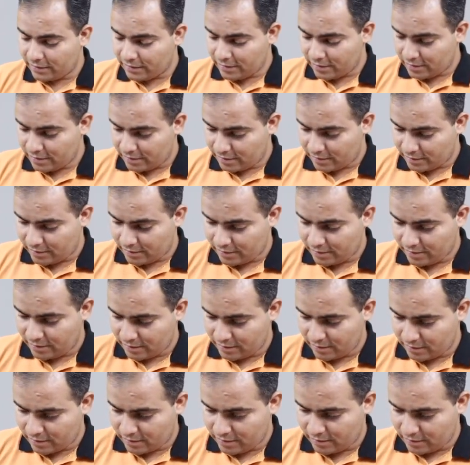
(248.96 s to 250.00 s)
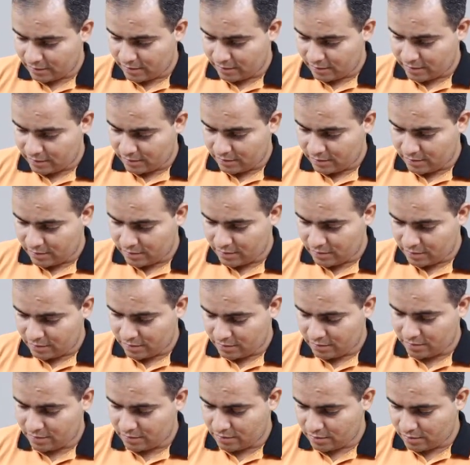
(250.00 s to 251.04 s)

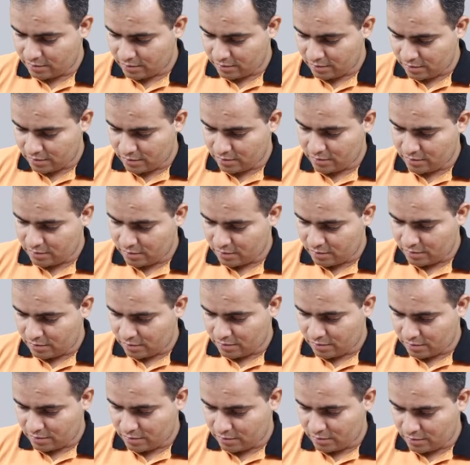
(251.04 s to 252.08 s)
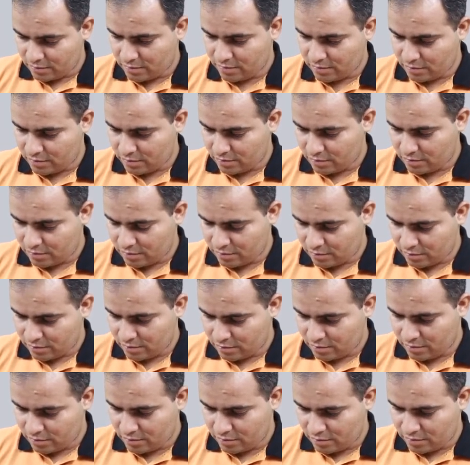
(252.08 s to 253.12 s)

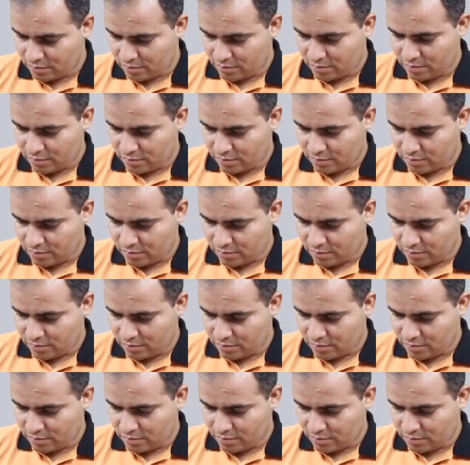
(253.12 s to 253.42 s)
Nobody speaks.